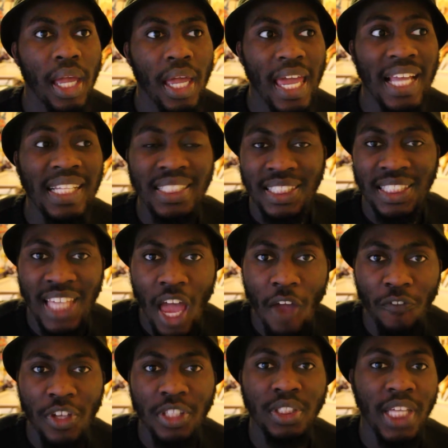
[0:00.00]

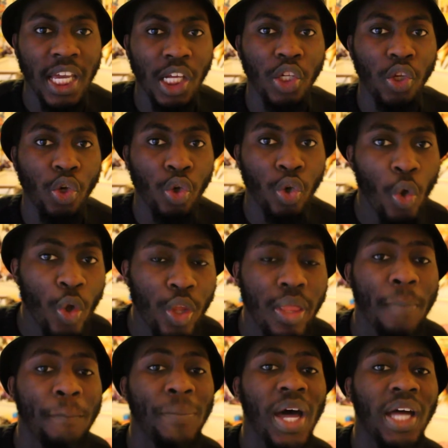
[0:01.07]
itself is taken
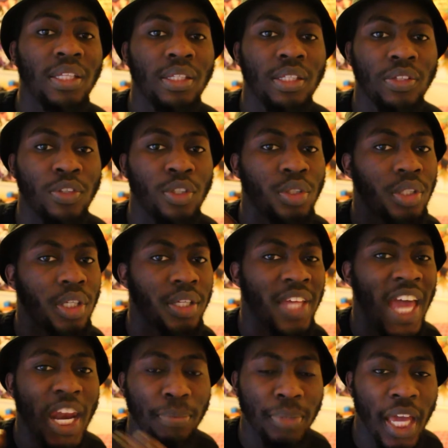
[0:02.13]
good, but the
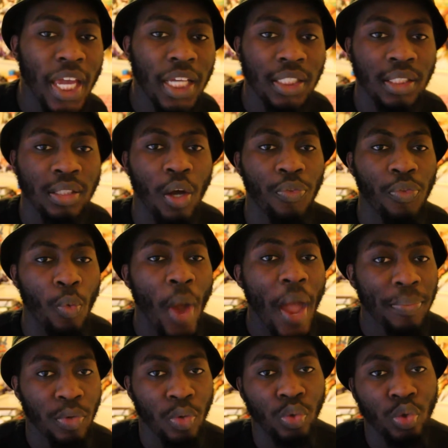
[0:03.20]
adaptation of the
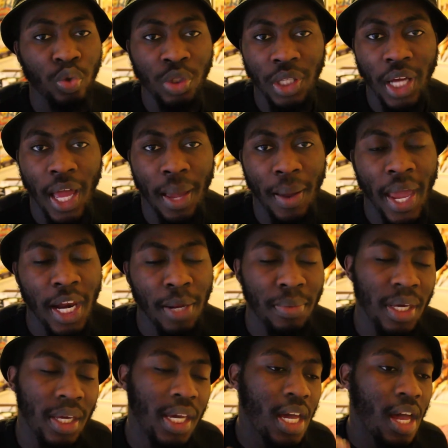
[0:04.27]
webtoon to the
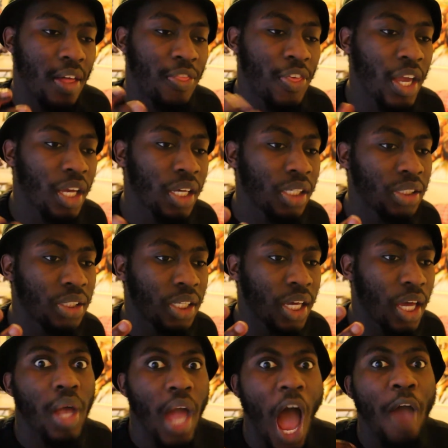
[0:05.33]
anime, the thing is,
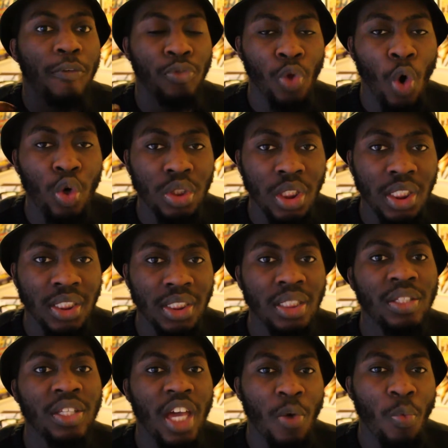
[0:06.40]
I've noticed
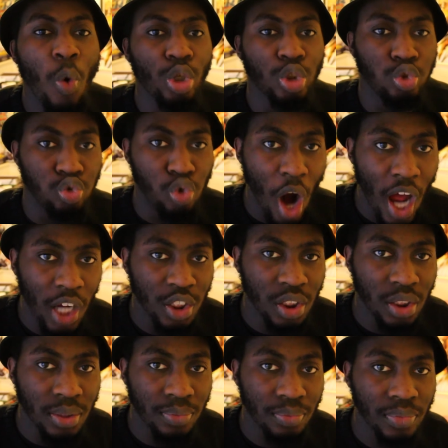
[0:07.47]
it was rushed.